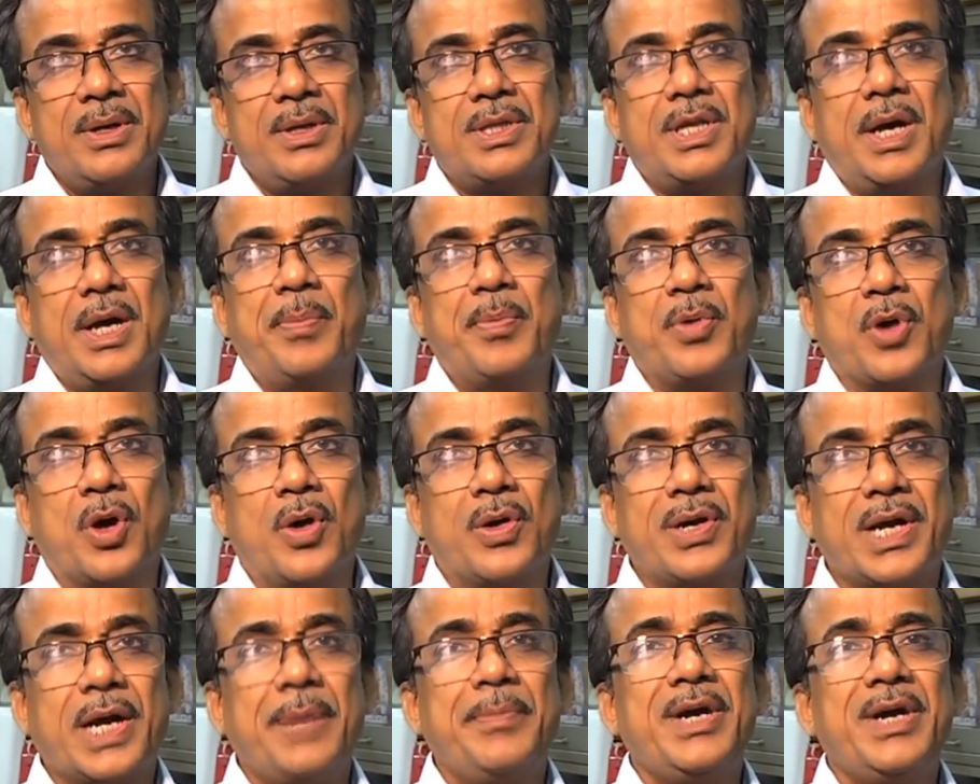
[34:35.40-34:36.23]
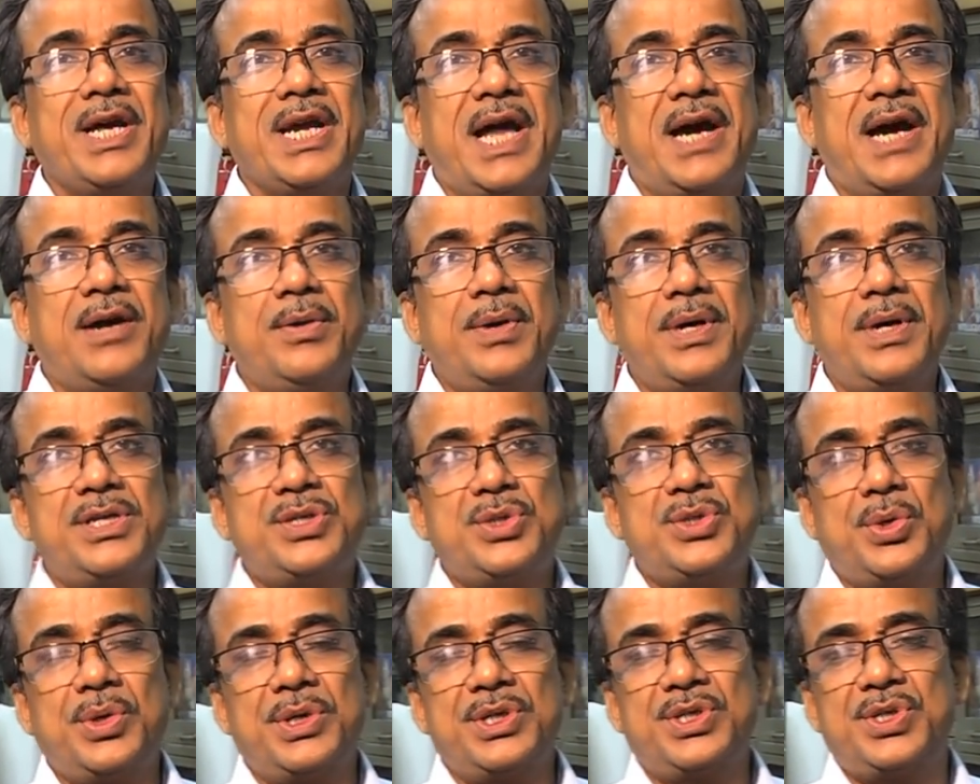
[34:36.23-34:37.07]
the programming
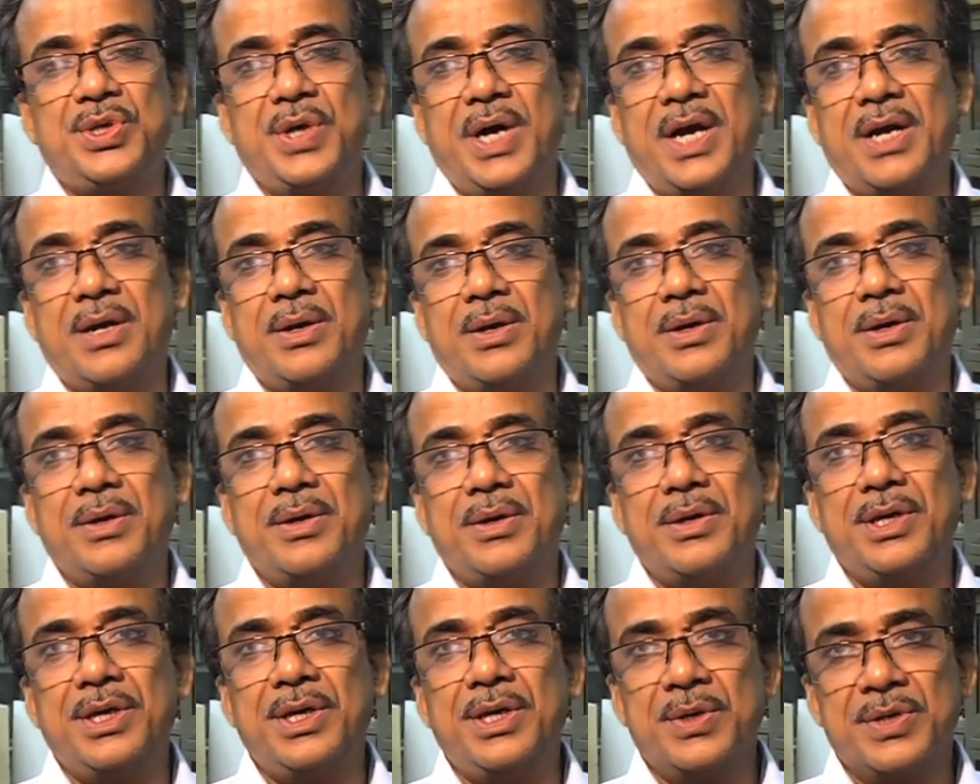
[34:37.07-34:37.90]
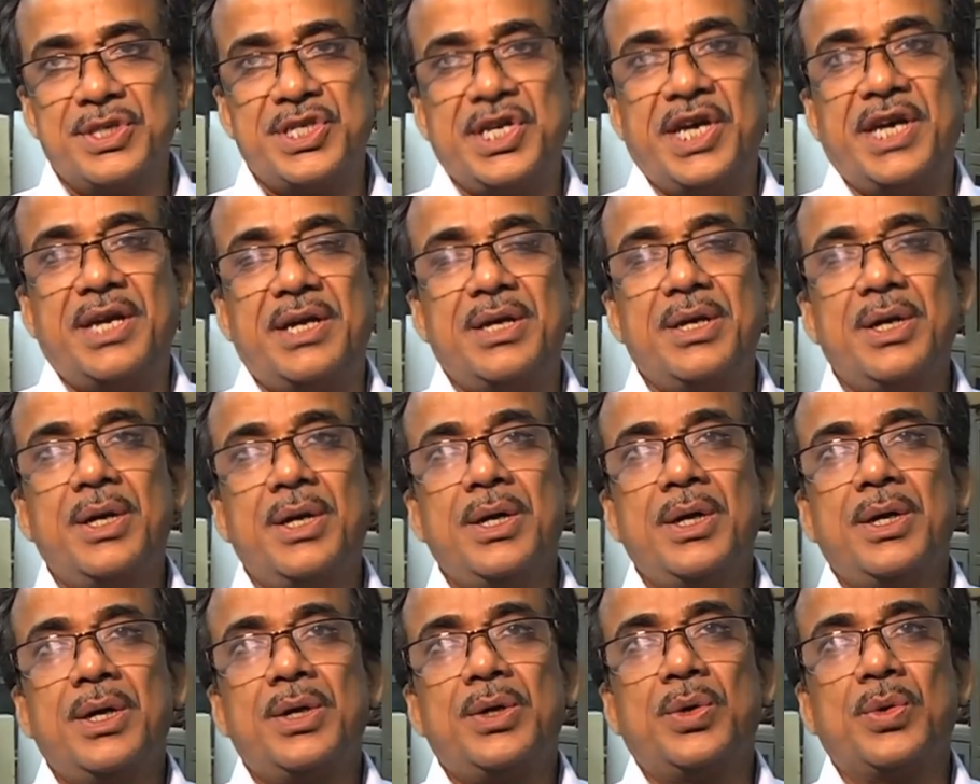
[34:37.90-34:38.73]
language which you are using
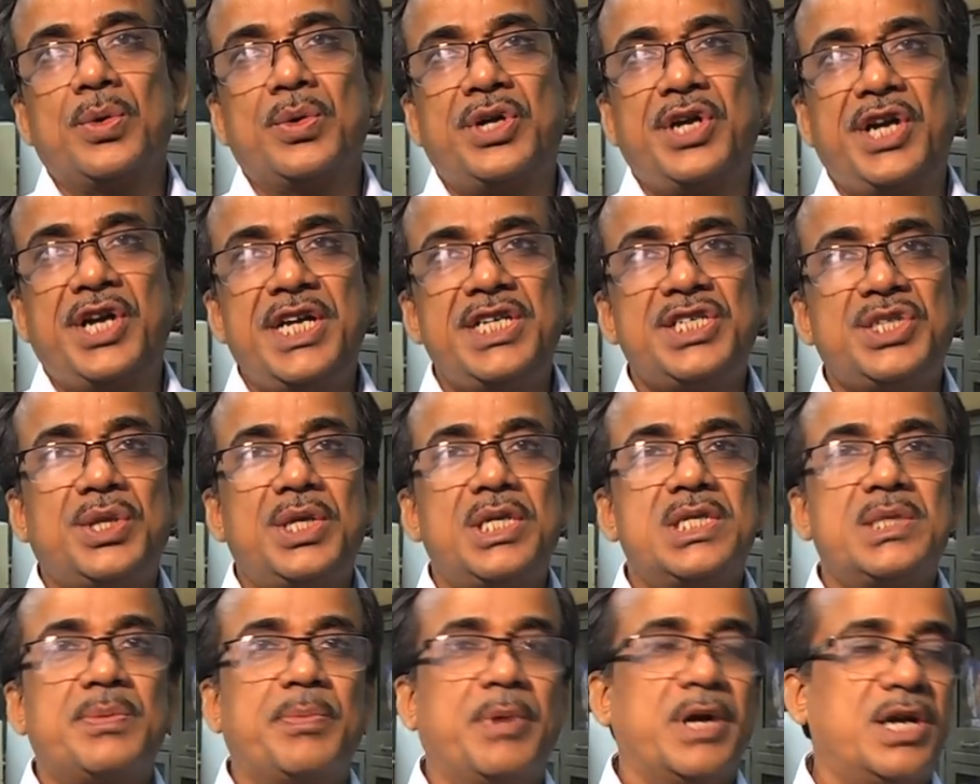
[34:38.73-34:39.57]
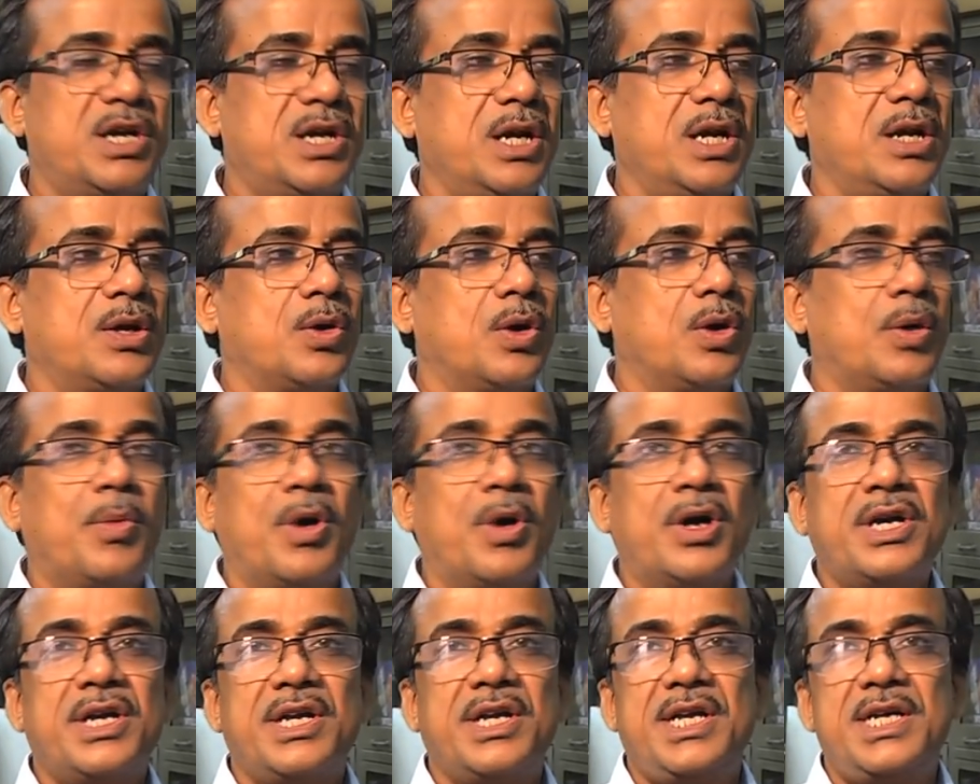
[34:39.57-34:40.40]
to teach this particular
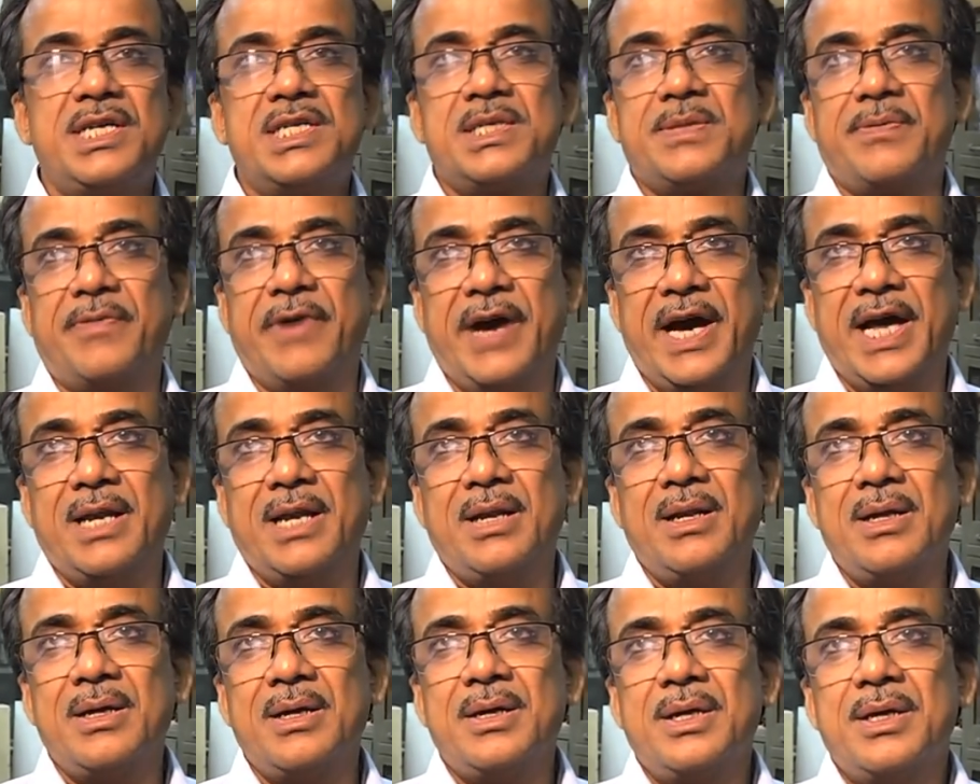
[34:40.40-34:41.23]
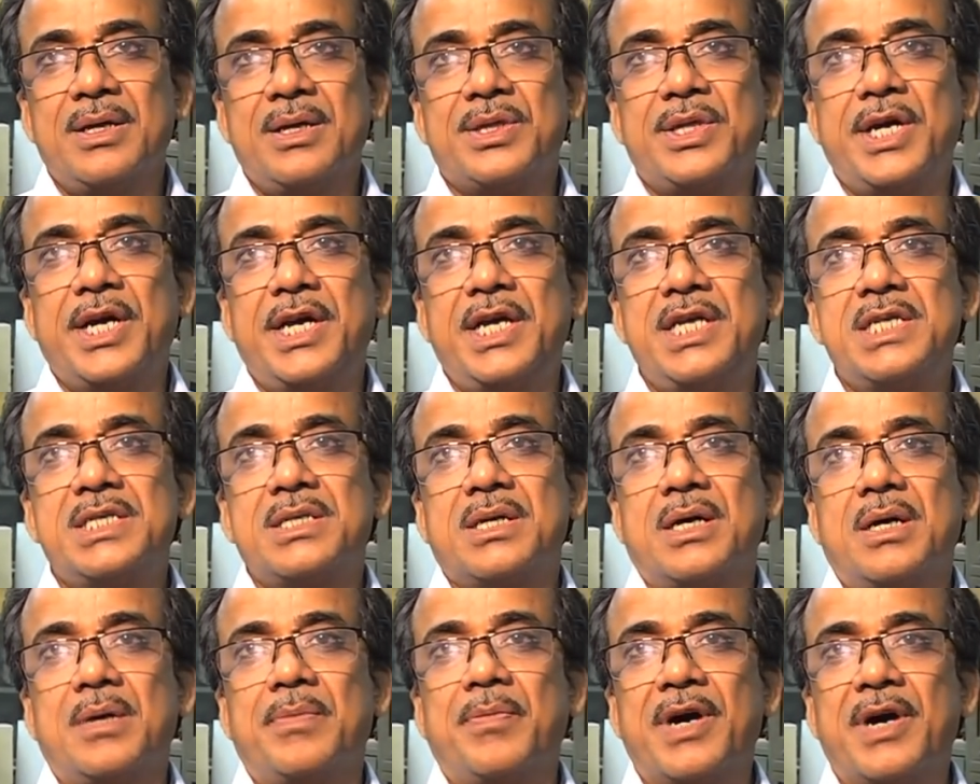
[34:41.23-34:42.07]
robot is well that is
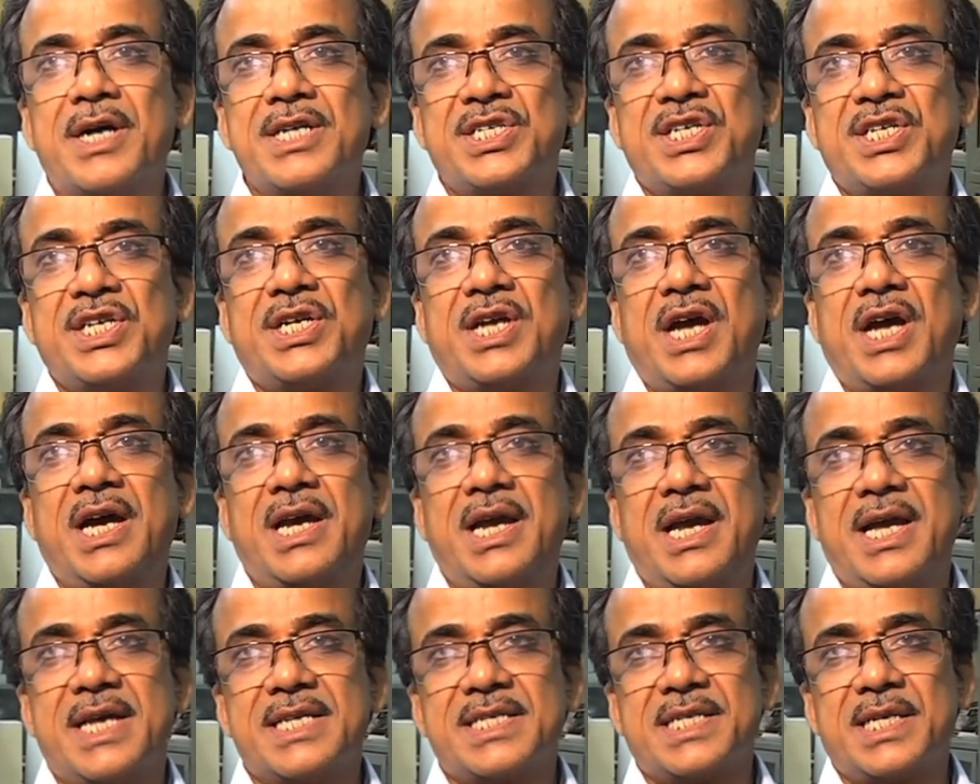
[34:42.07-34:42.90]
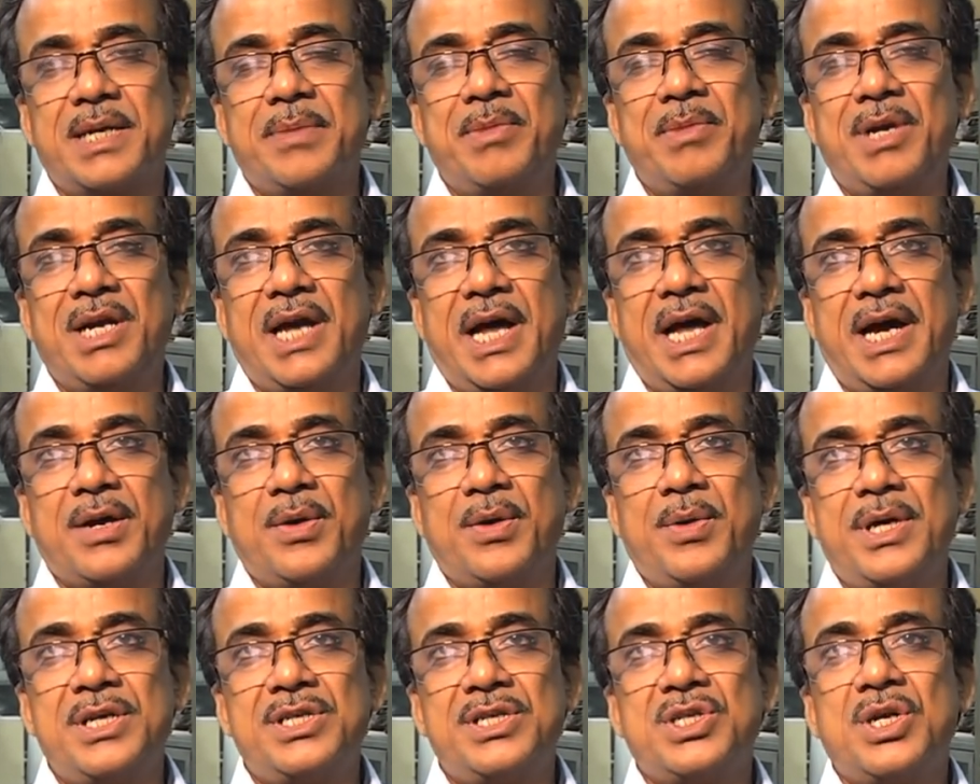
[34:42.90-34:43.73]
versatile assembly
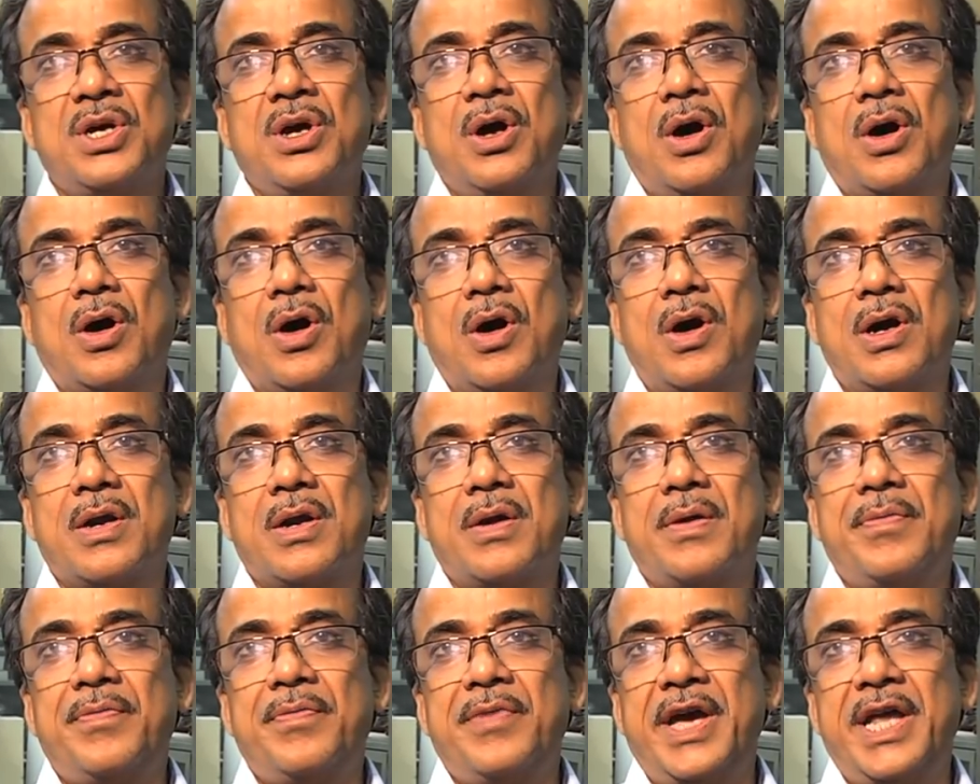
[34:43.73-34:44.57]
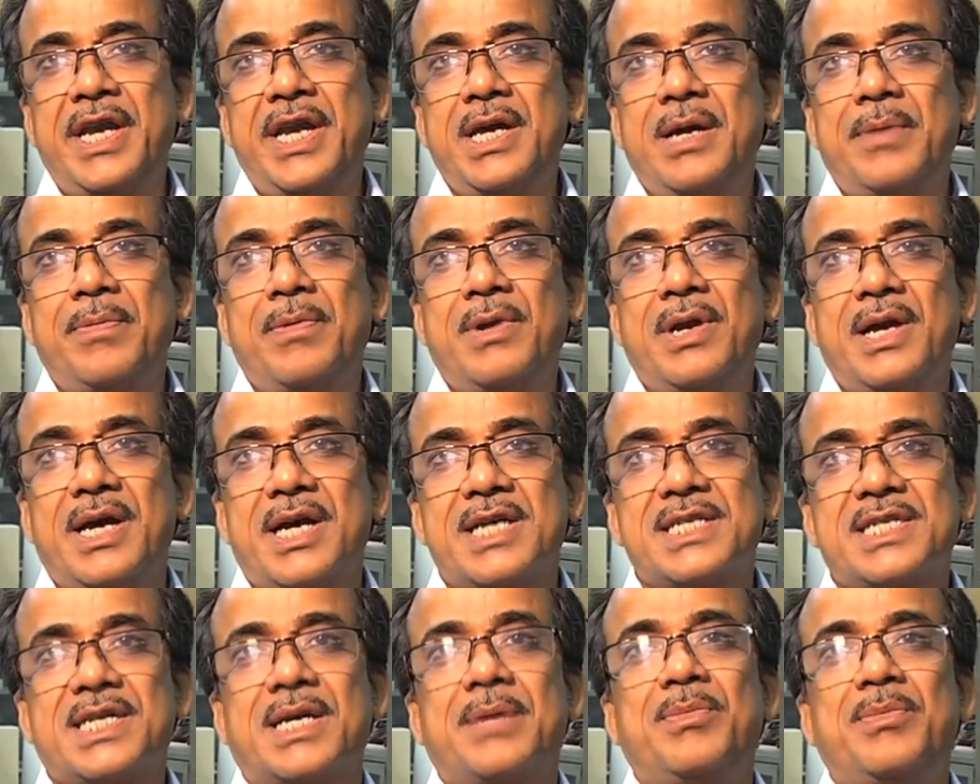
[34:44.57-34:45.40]
language or variable
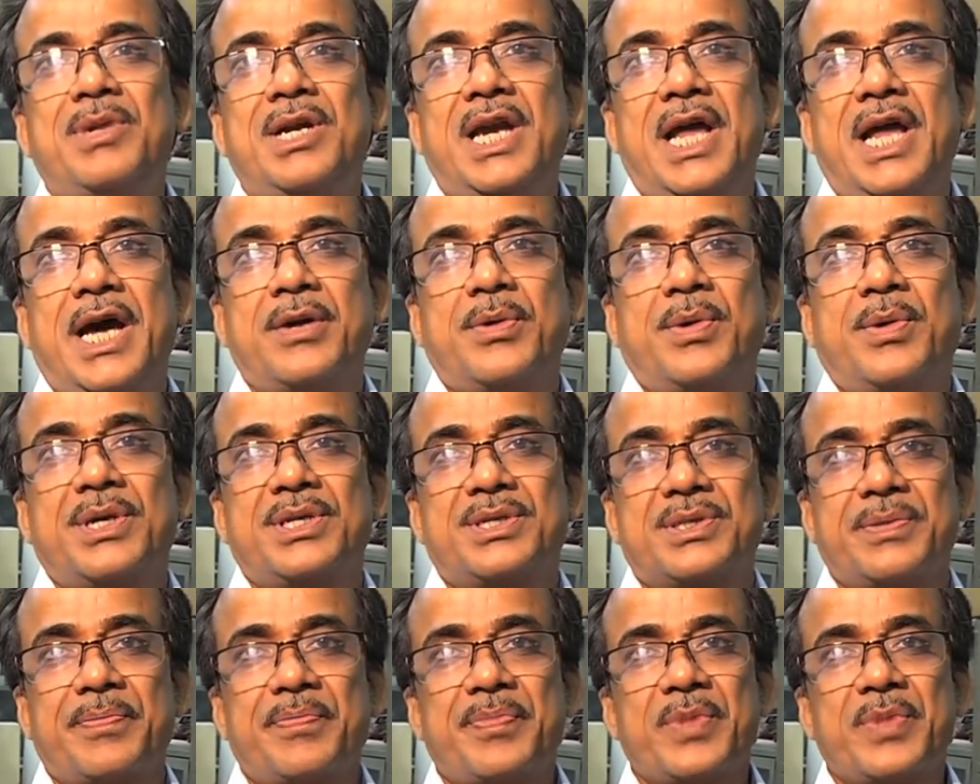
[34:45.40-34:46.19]
assembly language.